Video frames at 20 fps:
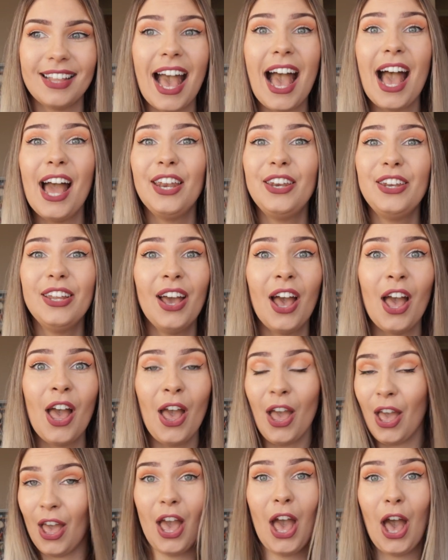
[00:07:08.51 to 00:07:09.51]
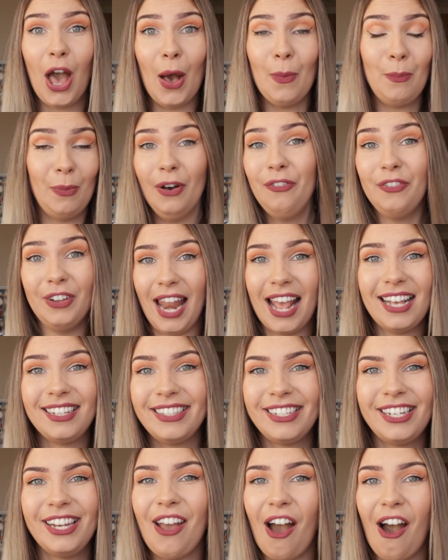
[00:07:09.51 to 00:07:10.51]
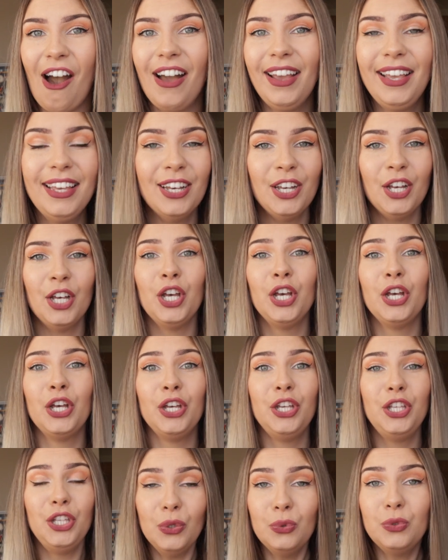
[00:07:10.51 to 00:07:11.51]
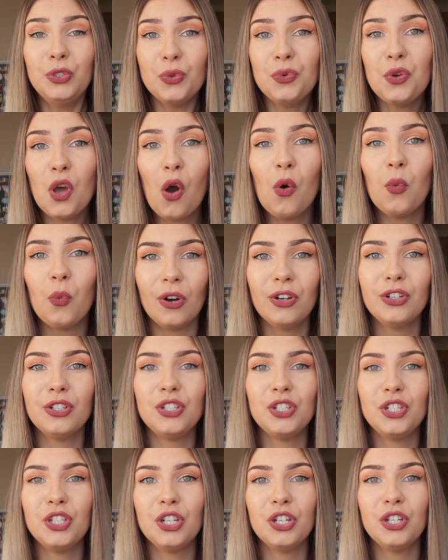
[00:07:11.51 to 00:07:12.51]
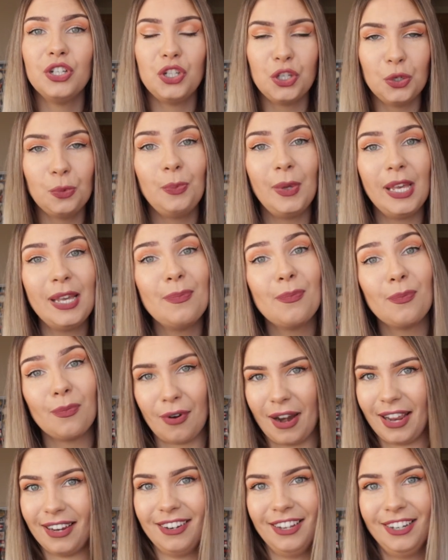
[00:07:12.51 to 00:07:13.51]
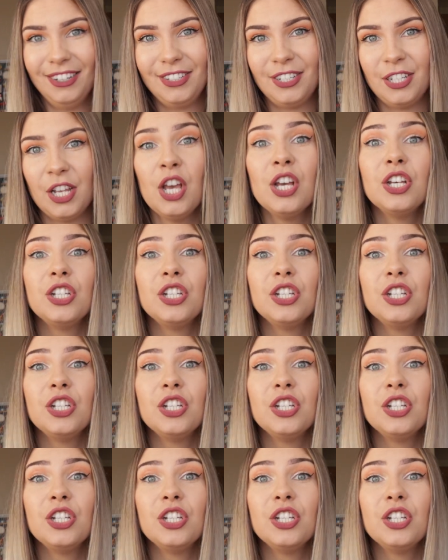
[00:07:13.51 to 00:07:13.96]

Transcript: And above an STI, you do not want to be pregnant.